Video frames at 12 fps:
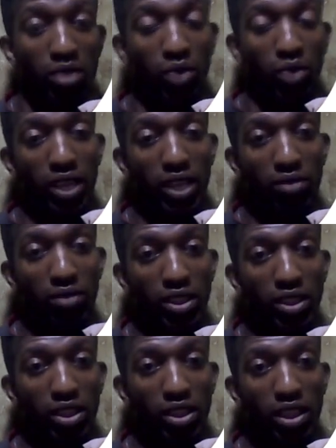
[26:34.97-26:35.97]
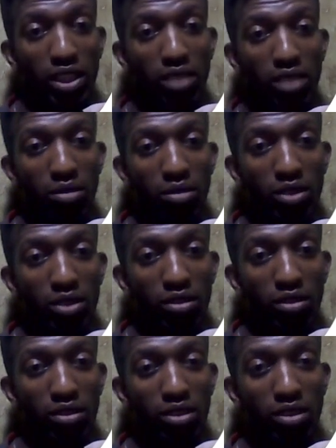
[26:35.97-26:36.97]
We are finishing up. As you
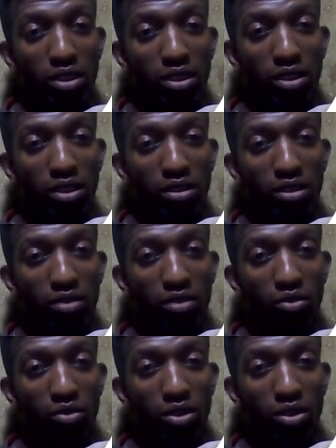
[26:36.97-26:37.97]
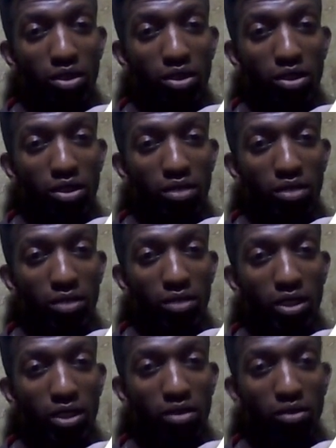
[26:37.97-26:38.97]
can see, there was some
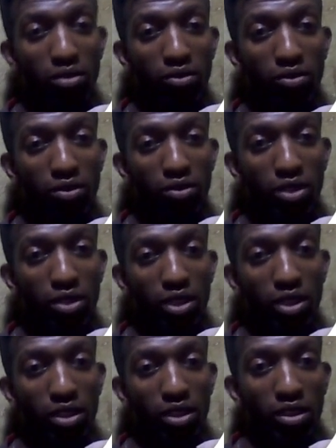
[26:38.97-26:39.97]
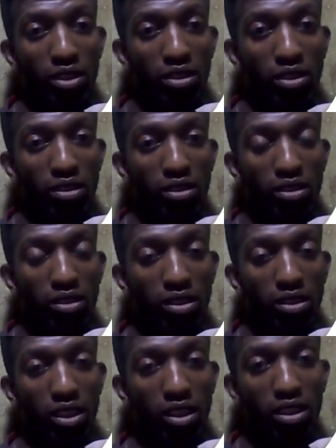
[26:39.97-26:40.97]
kind of
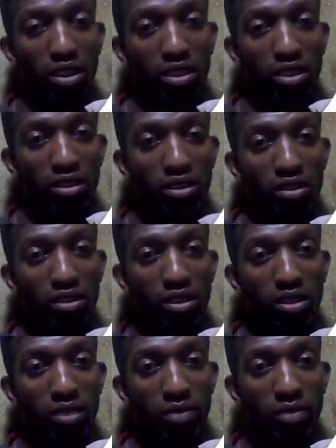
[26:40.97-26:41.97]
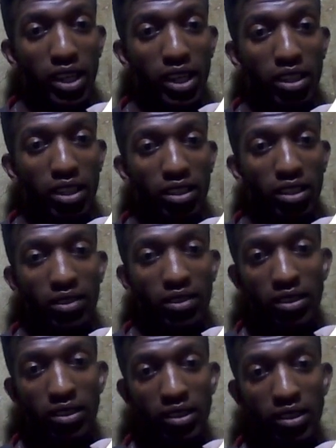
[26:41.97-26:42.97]
sell and then a buy.
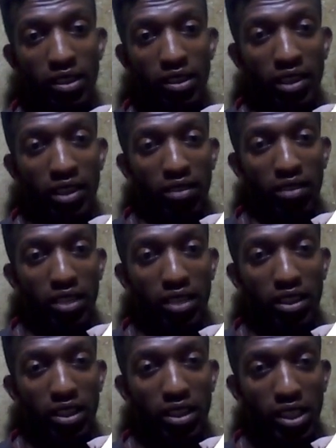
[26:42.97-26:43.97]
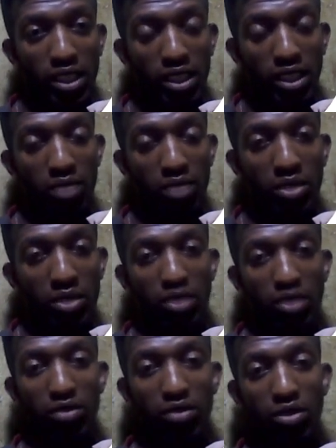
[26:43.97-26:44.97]
Finally ended up being the
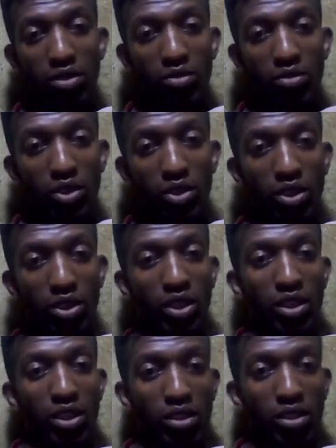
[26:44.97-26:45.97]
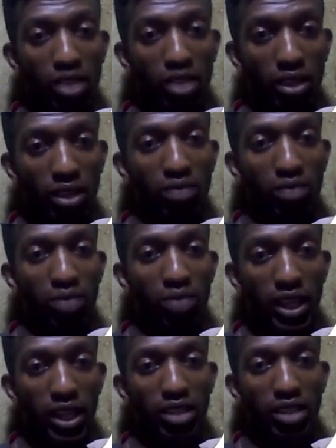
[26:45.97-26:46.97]
fourth model. Sell,
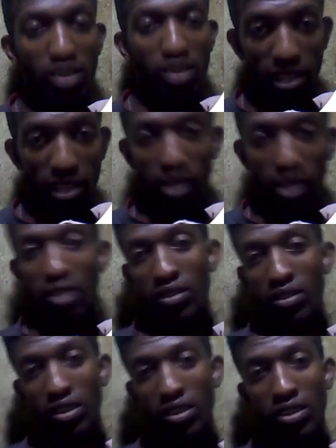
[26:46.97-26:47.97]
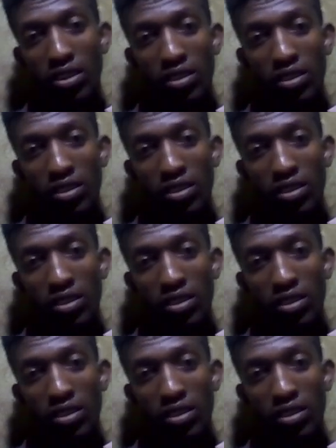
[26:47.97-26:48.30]
buy, sell, right?